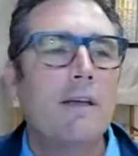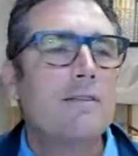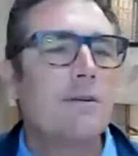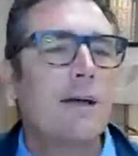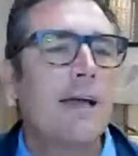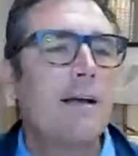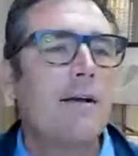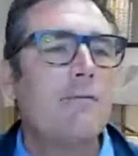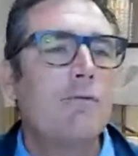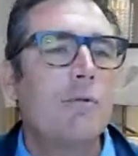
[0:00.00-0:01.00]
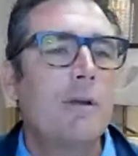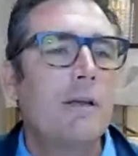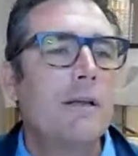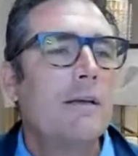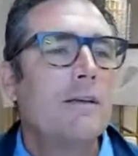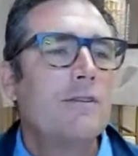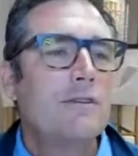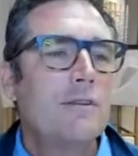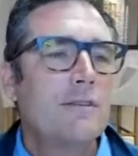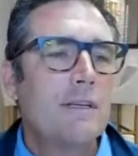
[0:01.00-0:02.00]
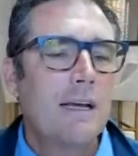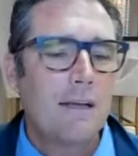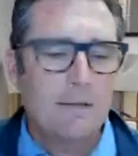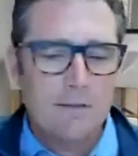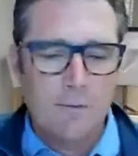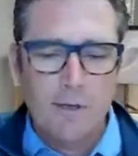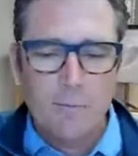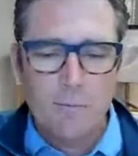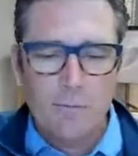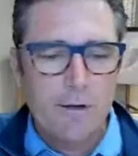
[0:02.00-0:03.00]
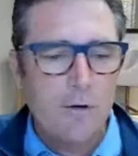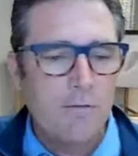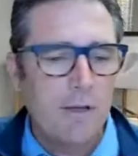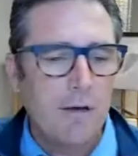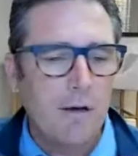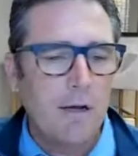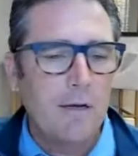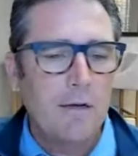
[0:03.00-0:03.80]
So hang on for me just a second so we can bring Novia on.